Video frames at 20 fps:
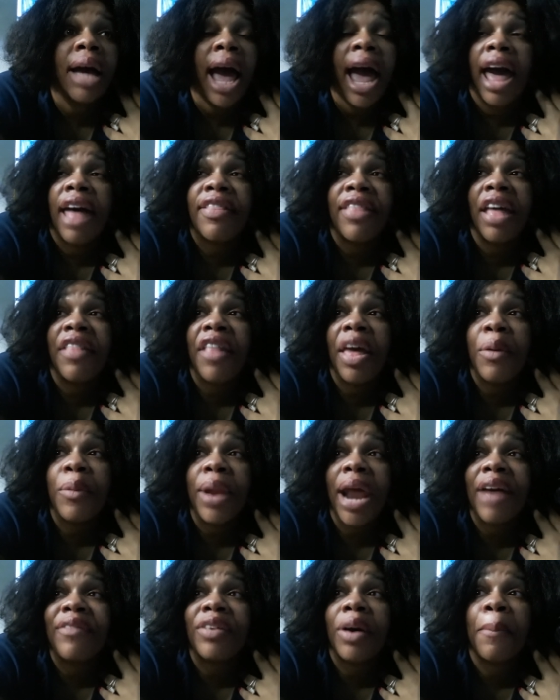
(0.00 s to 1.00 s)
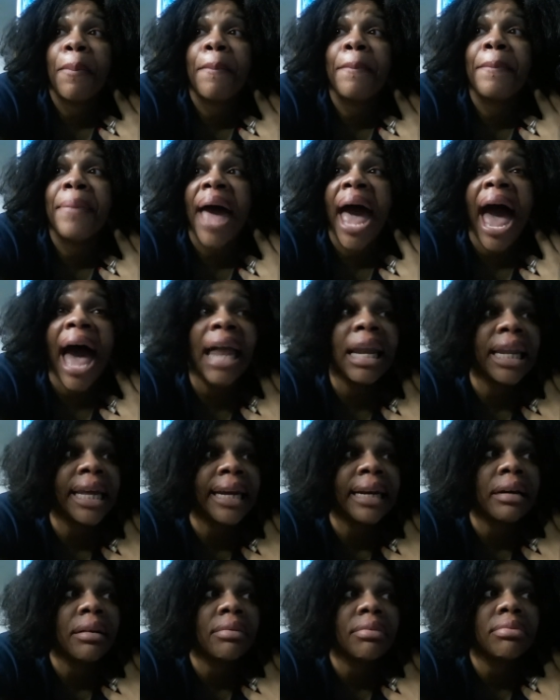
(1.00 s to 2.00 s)
And then they would have a
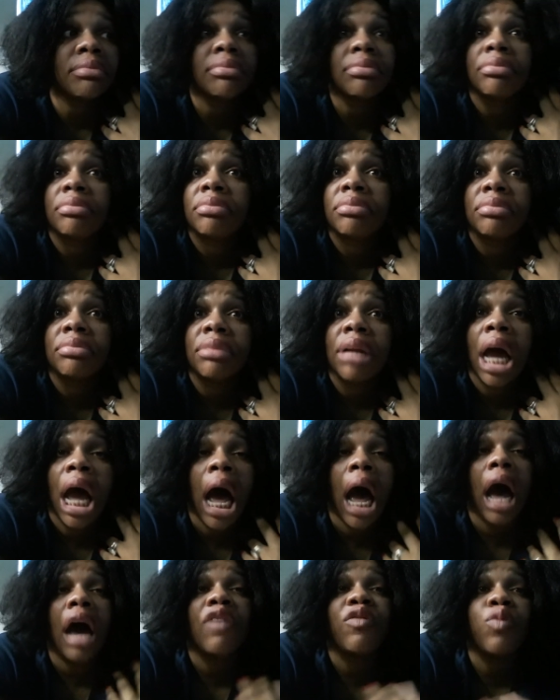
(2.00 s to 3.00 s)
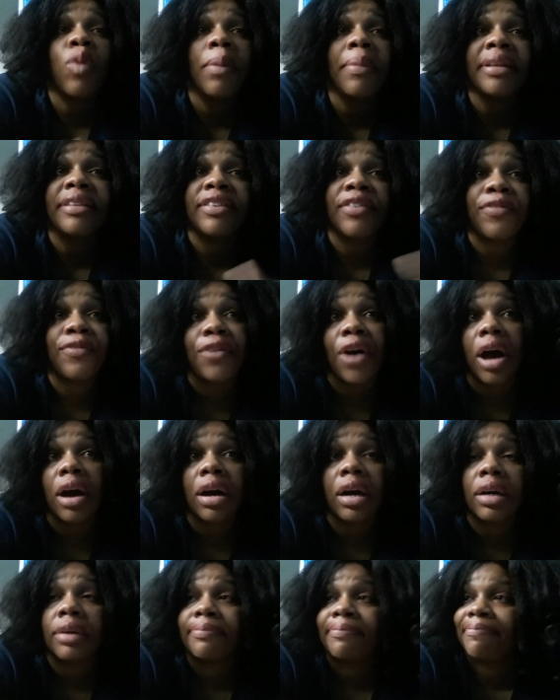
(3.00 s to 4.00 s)
palette of women to
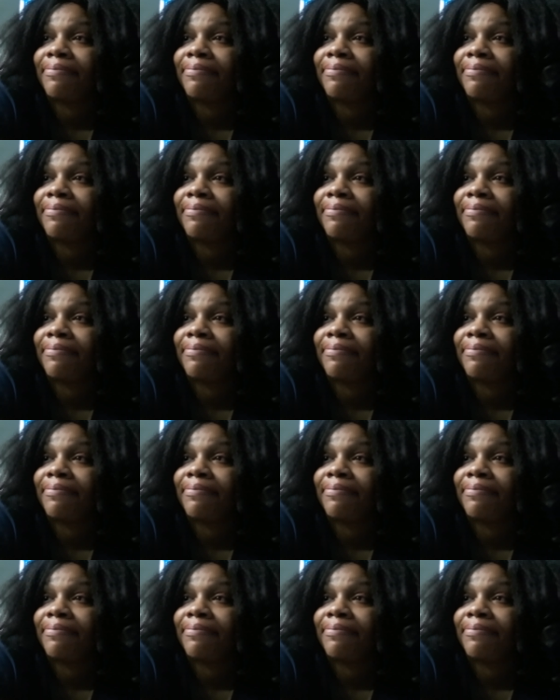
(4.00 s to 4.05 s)
fuck.